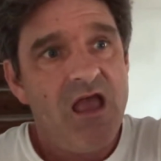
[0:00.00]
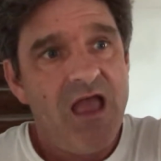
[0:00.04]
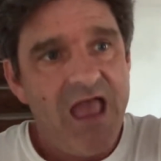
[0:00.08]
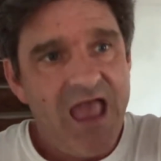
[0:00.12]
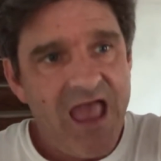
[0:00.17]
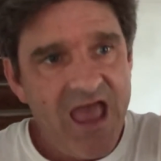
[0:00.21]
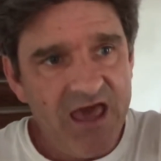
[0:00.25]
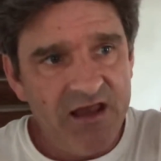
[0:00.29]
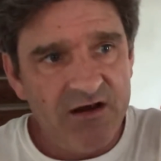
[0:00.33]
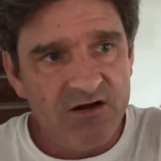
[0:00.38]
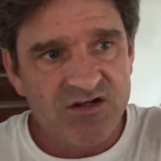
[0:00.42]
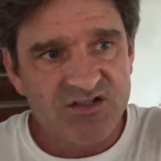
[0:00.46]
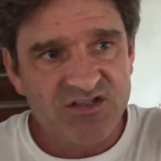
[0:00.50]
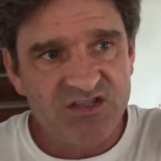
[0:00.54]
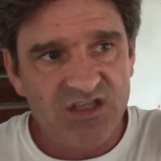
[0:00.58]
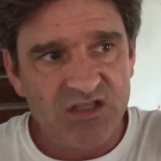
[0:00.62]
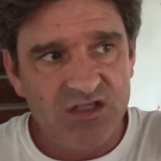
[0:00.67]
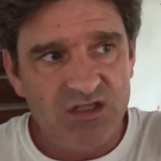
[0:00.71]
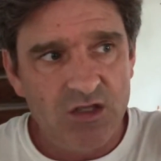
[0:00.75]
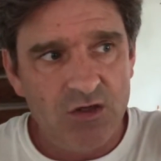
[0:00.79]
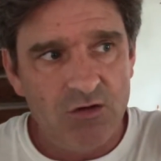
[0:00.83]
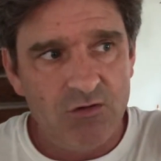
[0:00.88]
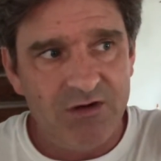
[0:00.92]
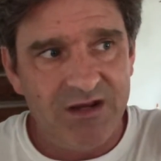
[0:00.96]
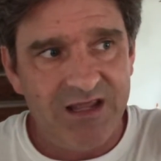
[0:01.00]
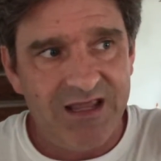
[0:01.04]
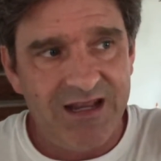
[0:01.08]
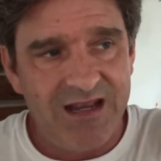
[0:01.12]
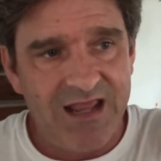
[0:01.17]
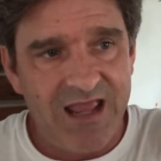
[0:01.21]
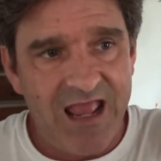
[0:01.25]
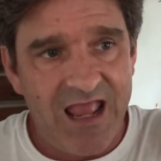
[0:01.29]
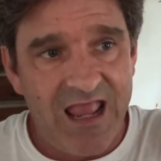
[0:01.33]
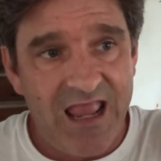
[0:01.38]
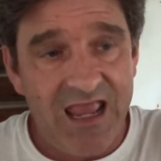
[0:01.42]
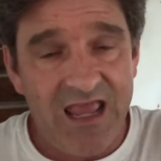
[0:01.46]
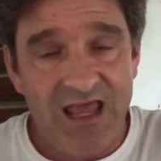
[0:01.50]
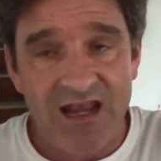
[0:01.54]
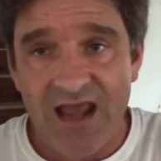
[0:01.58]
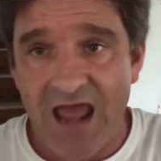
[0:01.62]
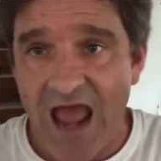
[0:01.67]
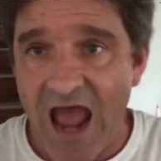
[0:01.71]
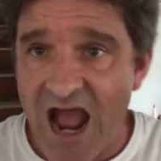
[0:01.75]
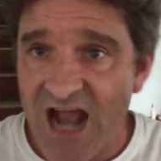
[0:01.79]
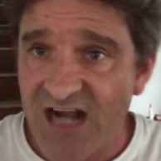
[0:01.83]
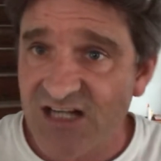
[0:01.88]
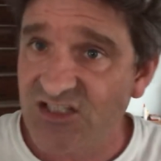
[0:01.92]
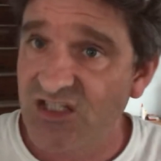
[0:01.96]
Enters the unit, and
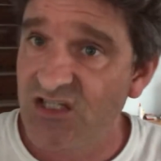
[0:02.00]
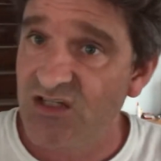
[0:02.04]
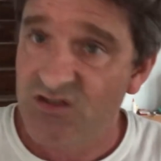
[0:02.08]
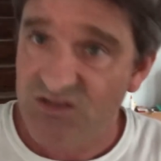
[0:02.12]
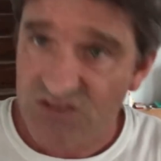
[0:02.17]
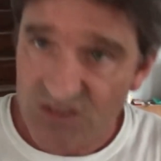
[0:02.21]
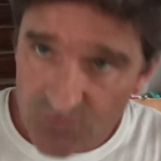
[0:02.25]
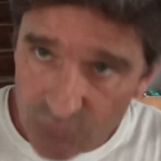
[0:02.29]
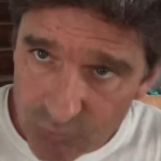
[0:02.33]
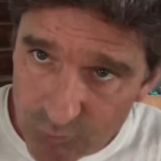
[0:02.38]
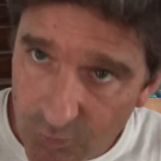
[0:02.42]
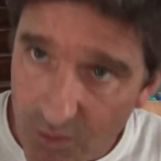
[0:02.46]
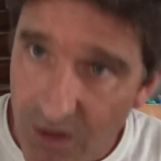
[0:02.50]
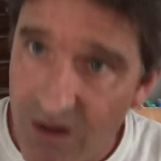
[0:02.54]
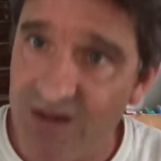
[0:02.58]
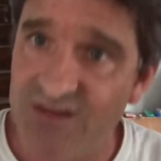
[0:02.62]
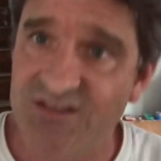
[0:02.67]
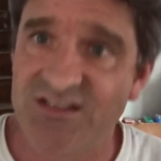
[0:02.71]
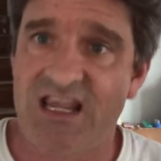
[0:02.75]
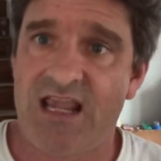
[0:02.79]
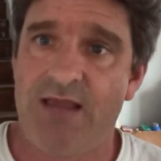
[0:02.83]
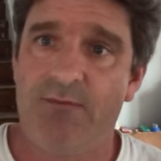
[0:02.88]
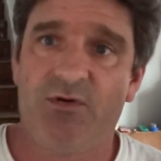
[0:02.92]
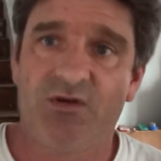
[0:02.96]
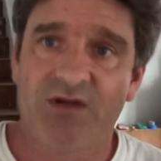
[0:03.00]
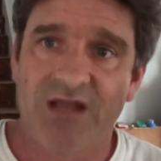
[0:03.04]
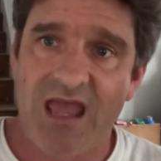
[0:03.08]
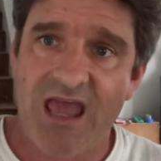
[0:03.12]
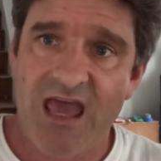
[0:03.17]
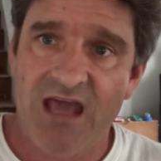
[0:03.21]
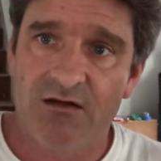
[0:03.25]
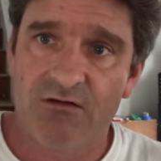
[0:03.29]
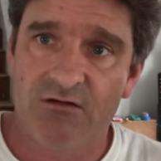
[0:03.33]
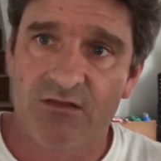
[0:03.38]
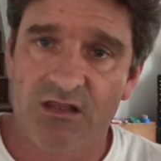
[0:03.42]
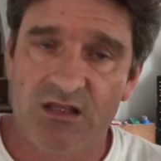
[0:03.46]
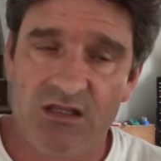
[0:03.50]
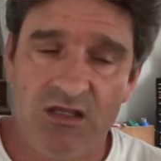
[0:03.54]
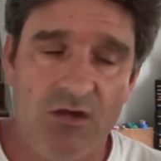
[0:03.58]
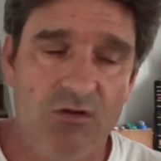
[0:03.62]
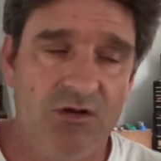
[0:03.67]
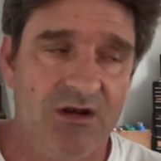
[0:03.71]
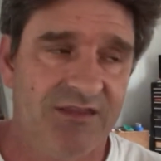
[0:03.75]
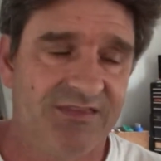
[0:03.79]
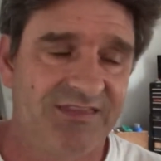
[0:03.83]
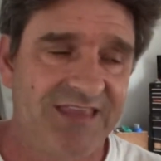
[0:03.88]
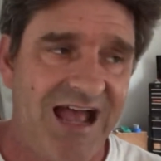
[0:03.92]
actually she was able to enter the unit.